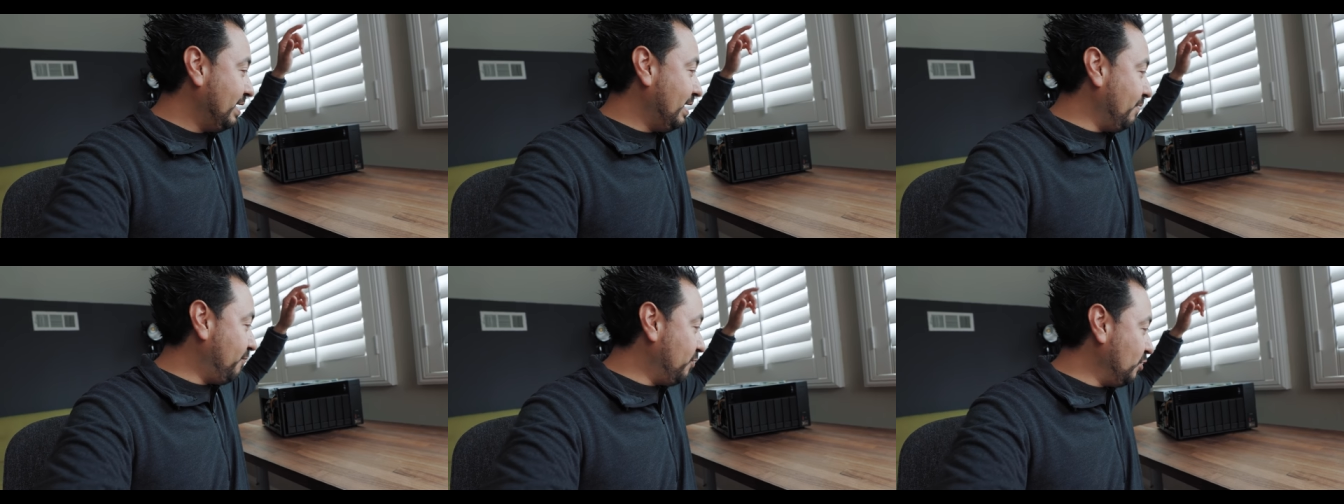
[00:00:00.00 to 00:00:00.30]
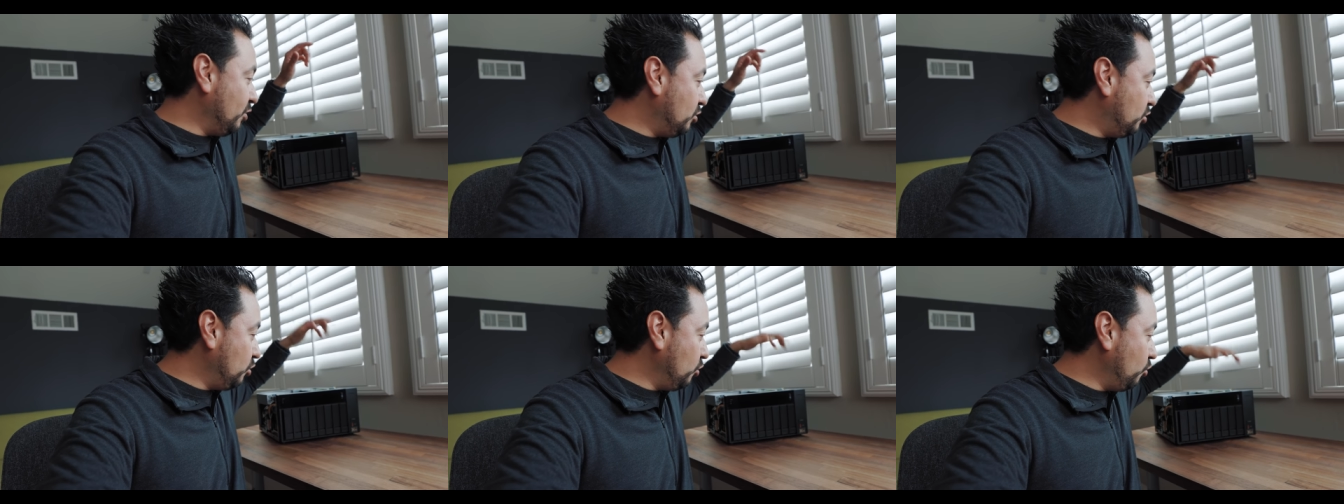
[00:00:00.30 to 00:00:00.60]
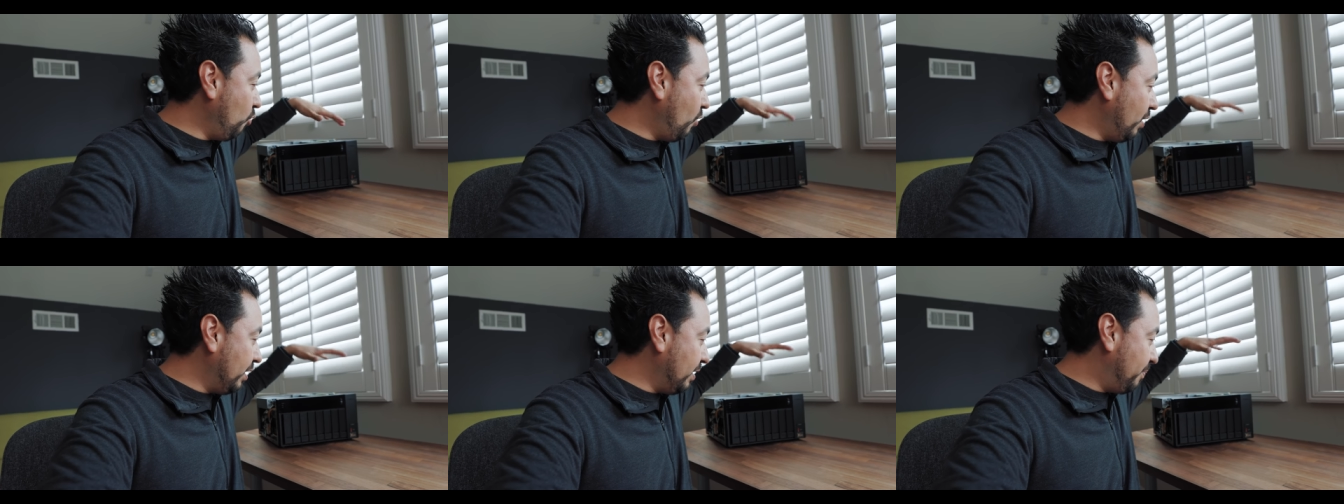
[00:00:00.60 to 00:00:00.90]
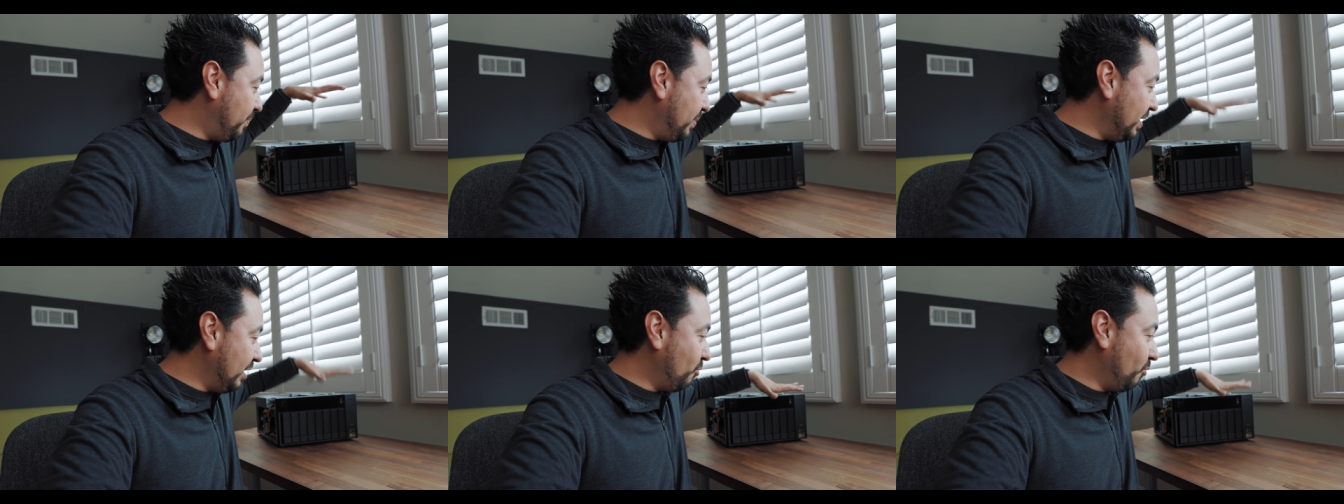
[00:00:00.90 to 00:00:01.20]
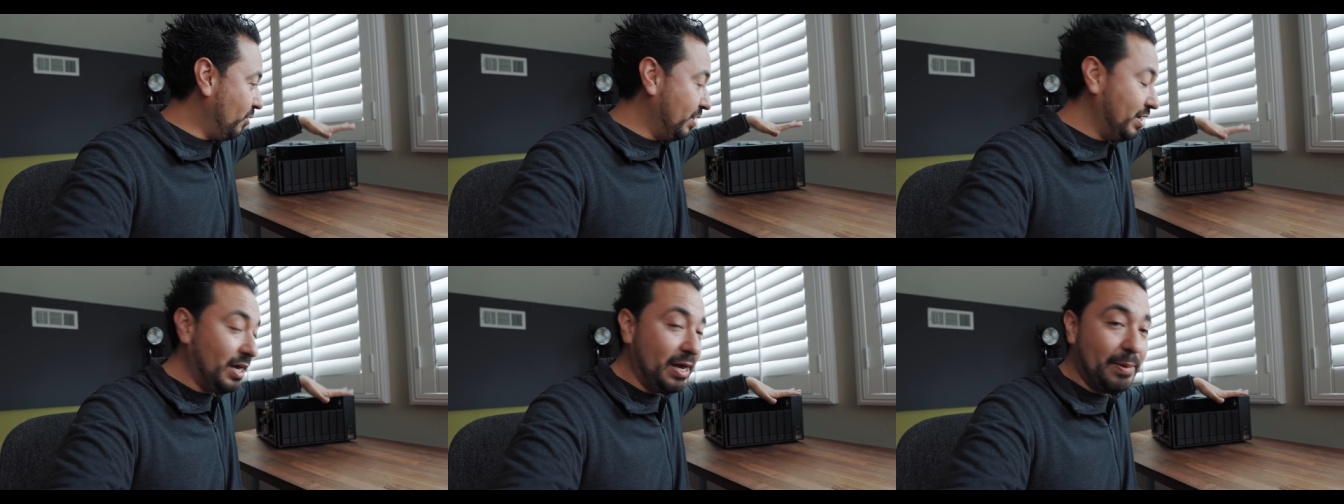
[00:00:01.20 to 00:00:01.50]
If you do want to pick
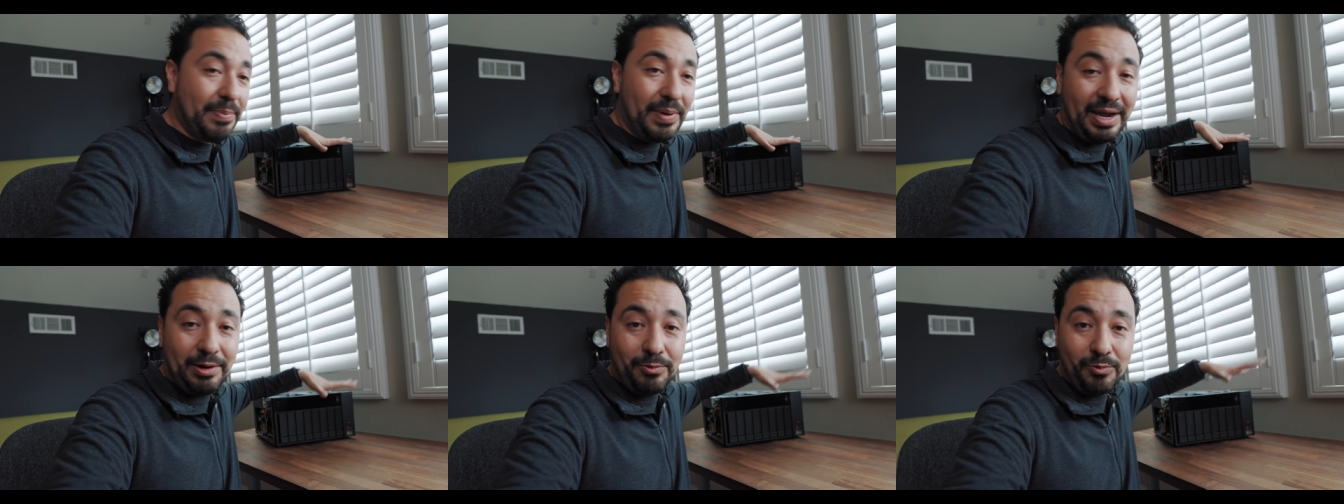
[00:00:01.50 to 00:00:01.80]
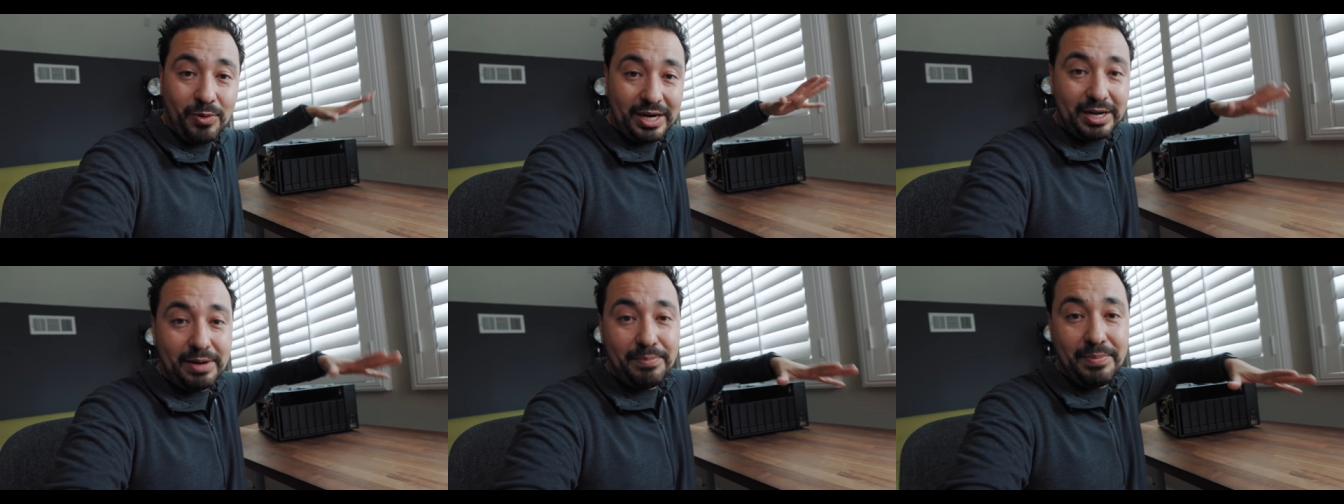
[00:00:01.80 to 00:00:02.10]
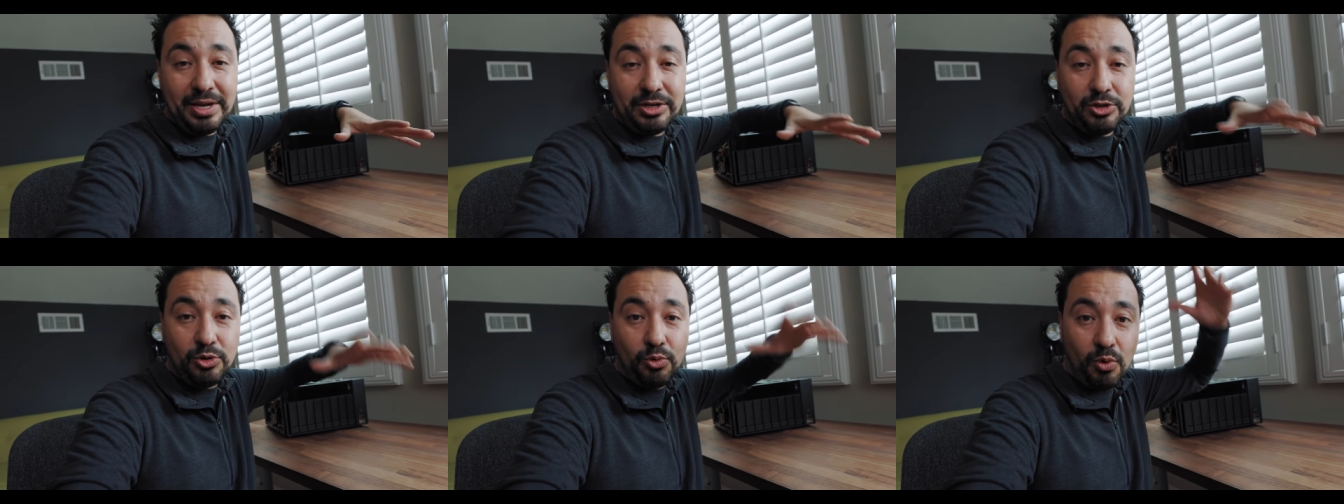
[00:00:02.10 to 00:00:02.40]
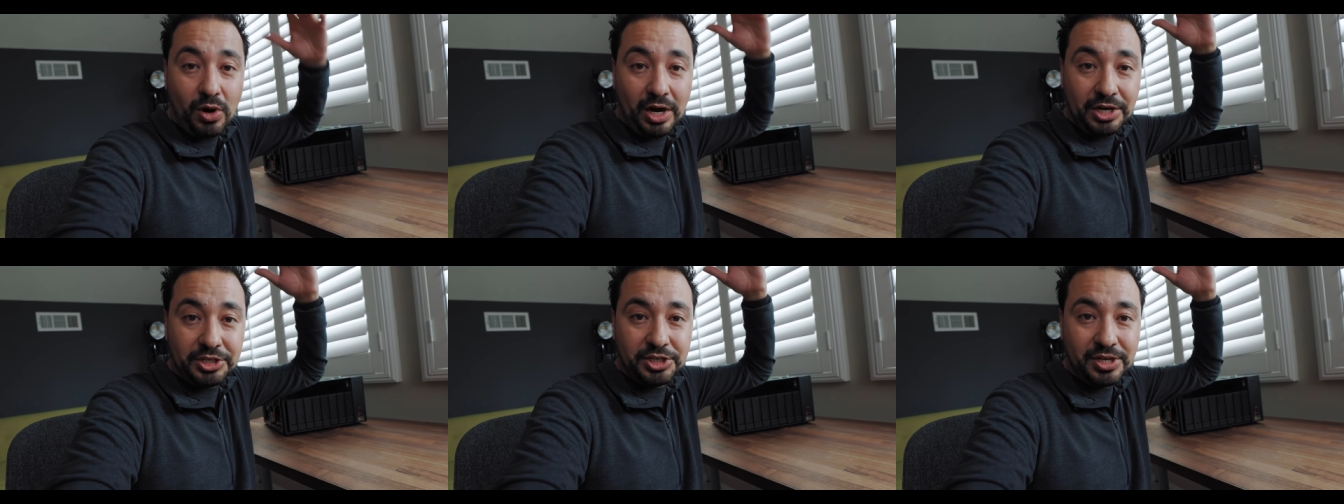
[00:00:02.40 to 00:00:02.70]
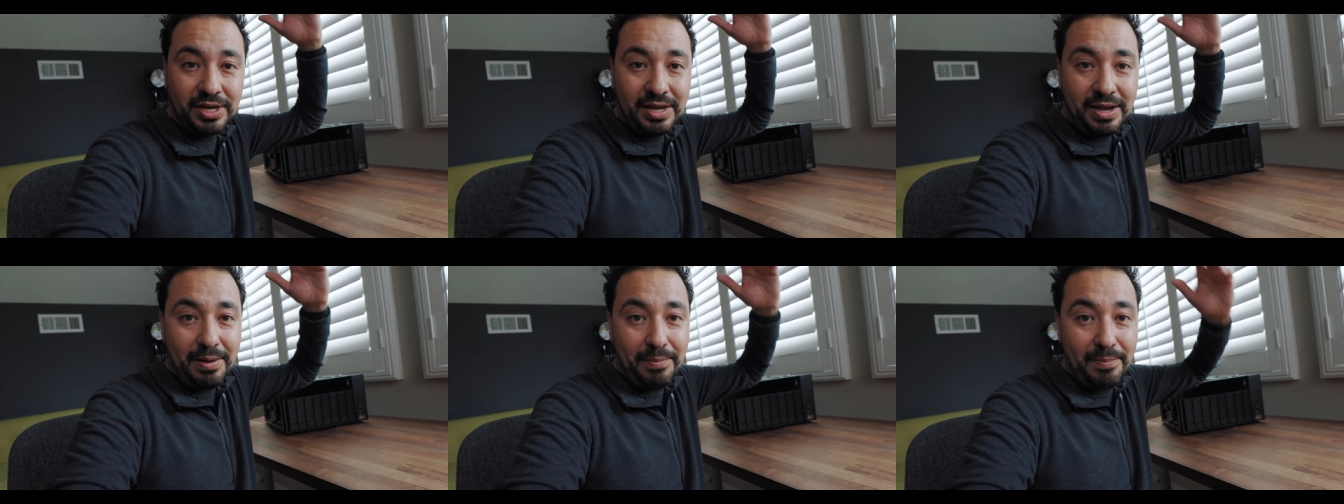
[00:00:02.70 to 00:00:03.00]
one up, I recommend you
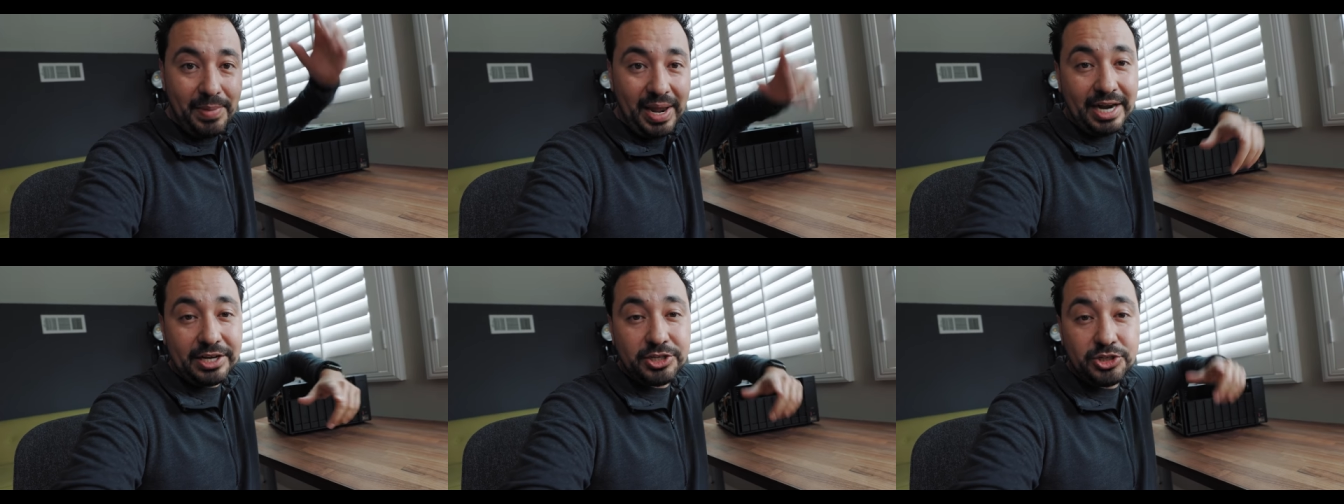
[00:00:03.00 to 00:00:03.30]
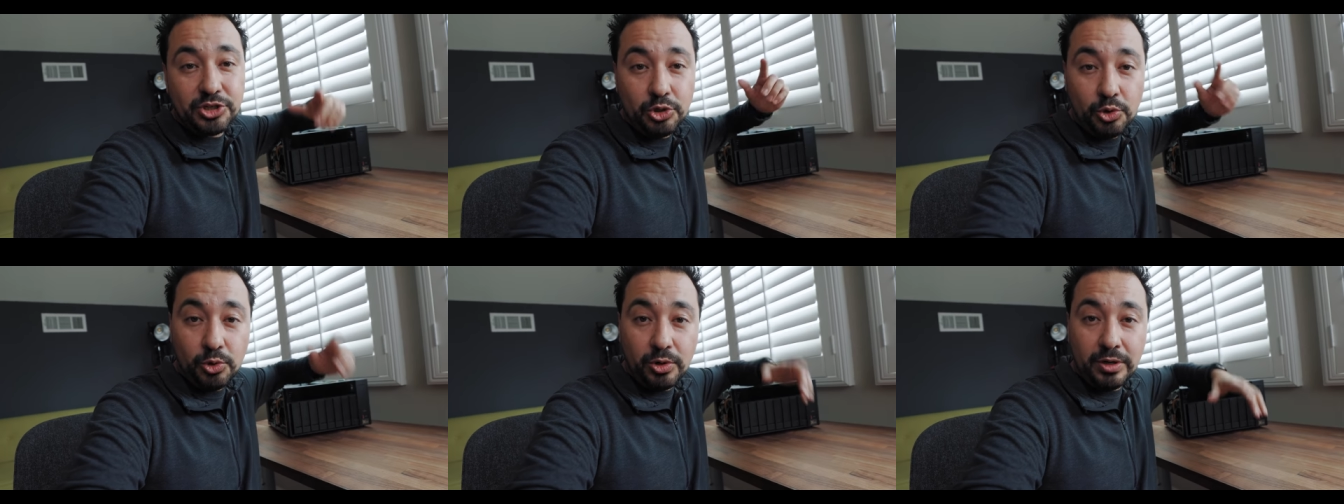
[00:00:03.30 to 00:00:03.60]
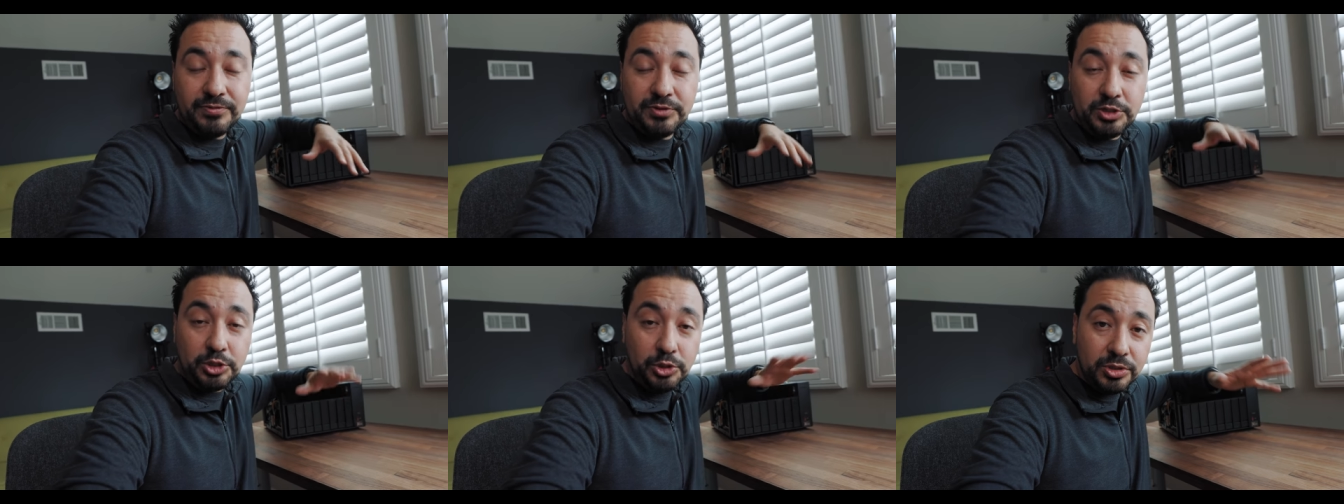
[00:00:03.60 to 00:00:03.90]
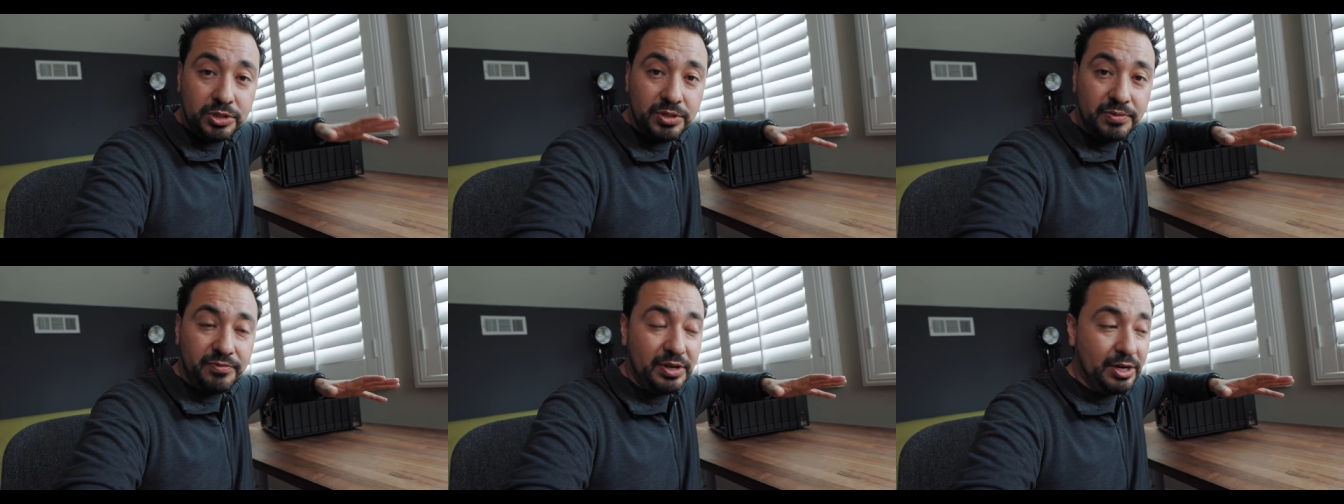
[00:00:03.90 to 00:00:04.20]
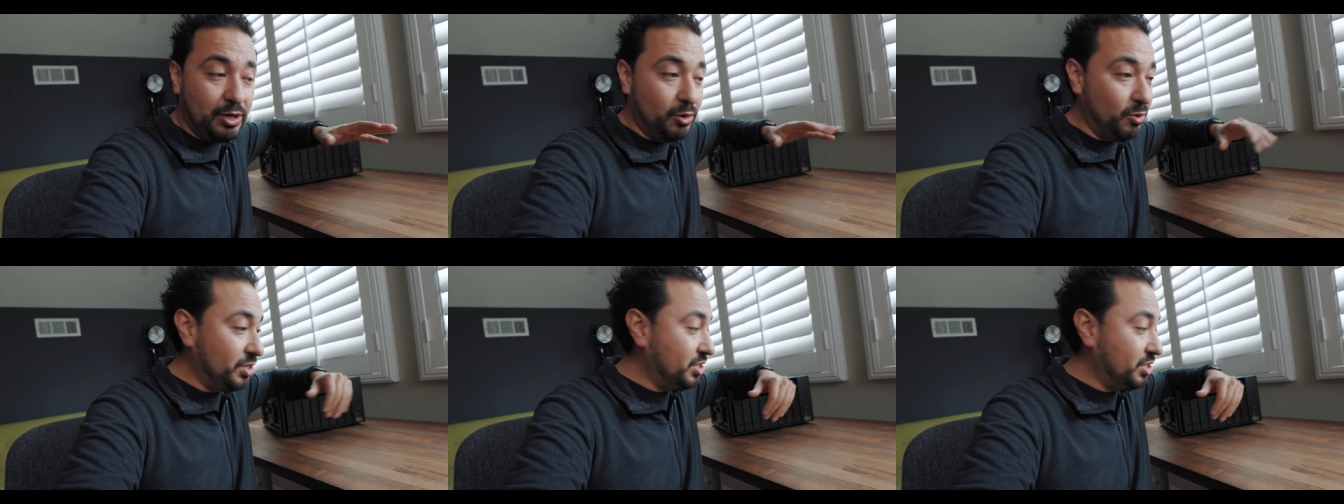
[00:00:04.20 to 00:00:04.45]
watch Max Europe's YouTube video,